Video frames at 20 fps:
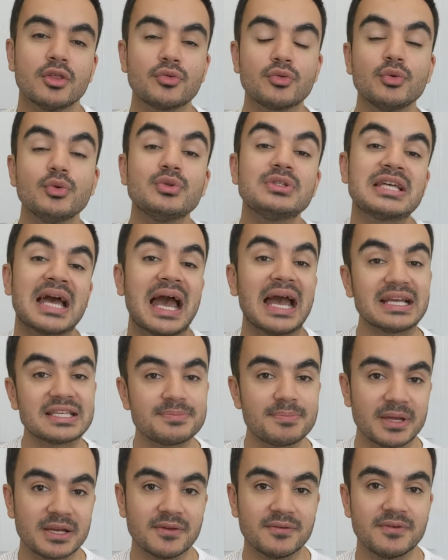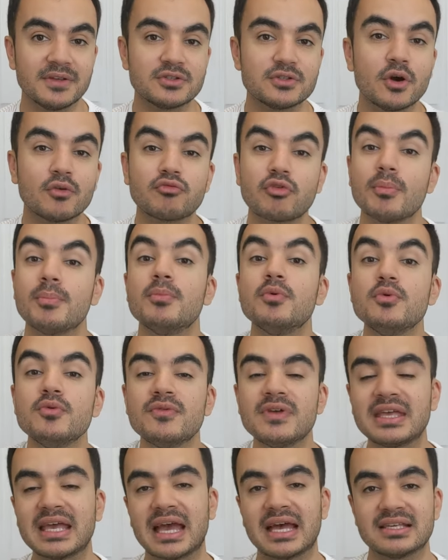through tax benefits of
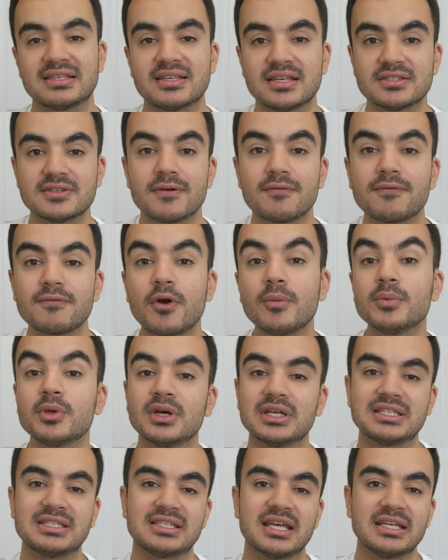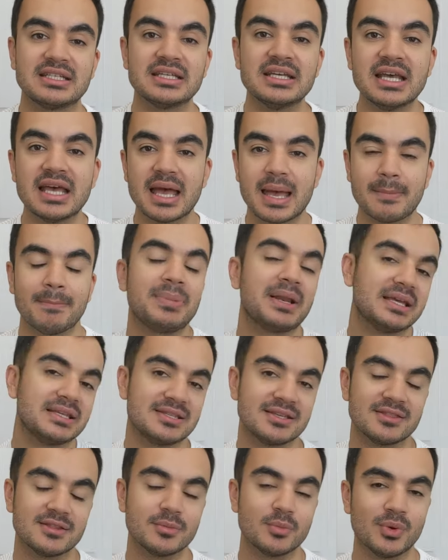removing assets from your estate and
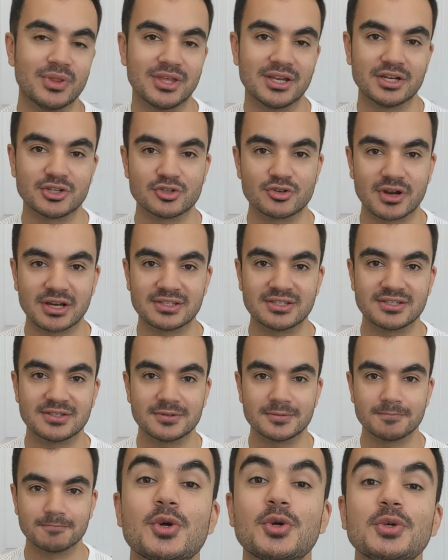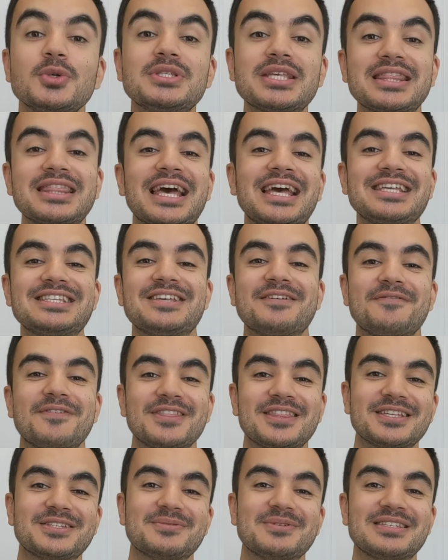placing them within a trust. Cool, so that is it for
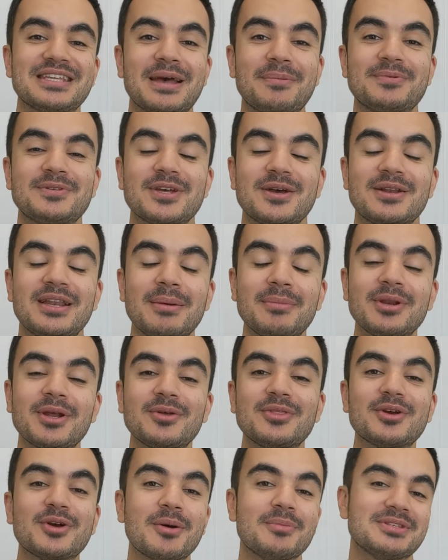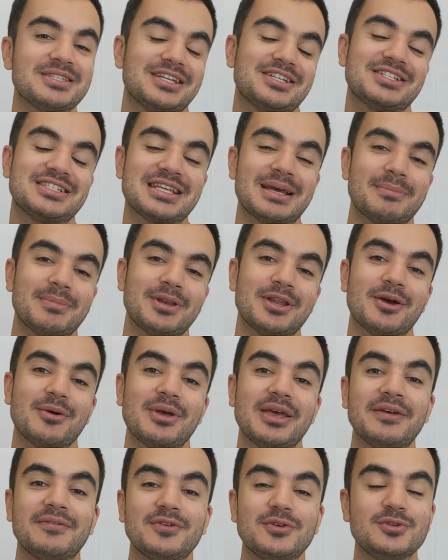this week's episode. Let me know in the comment section down below
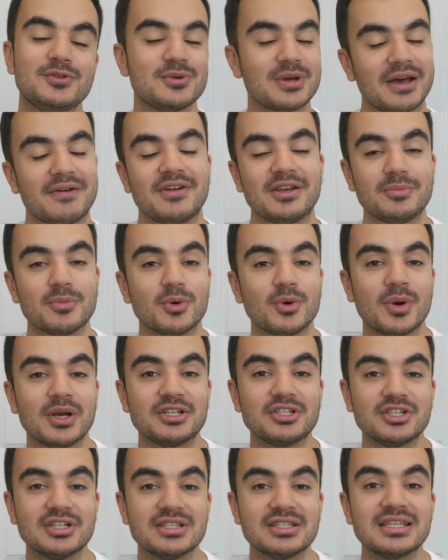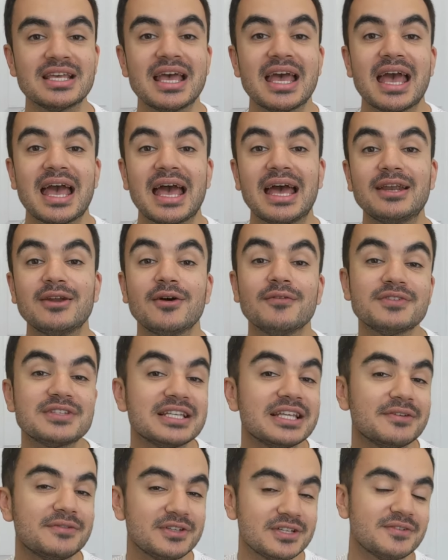if you do have any more questions. And
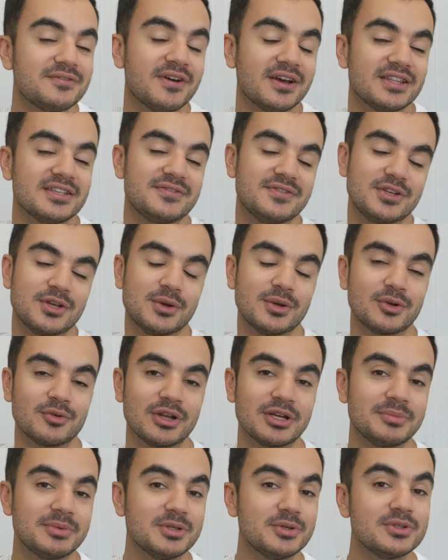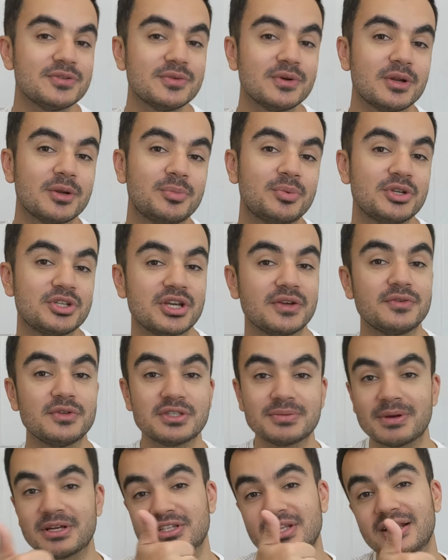obviously, if you did find this video incredibly useful, I'd appreciate if you
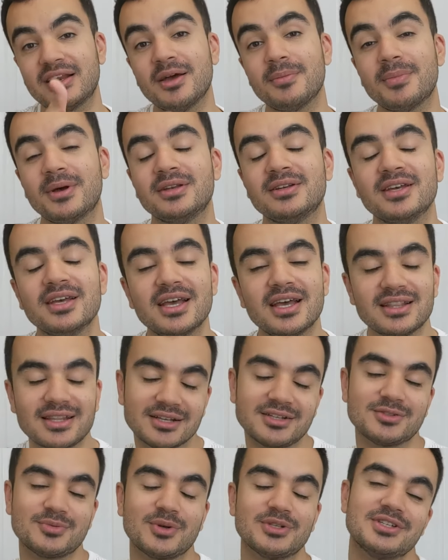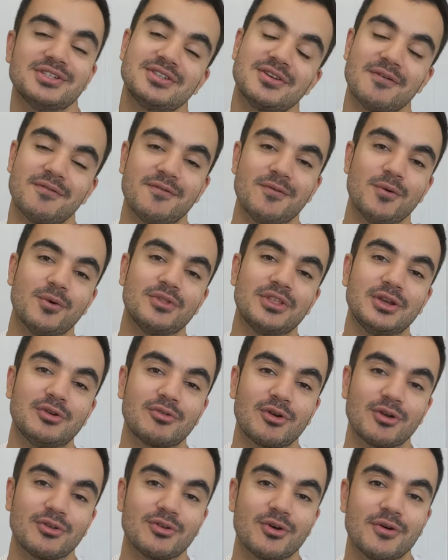smash that like button. That does wonders for the
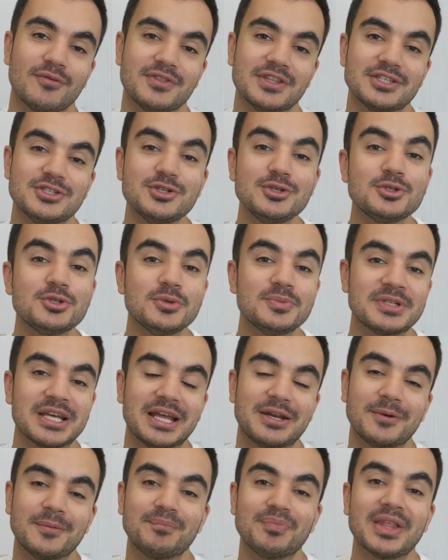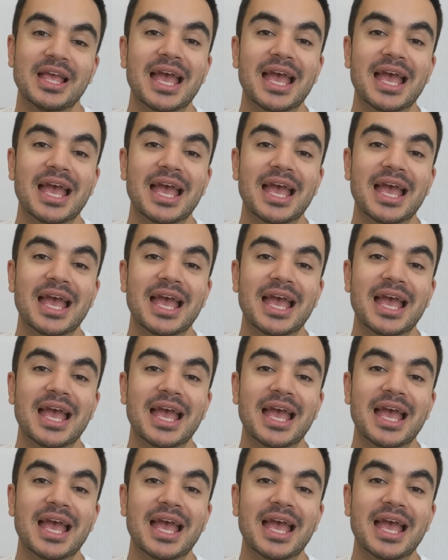growth of this YouTube channel.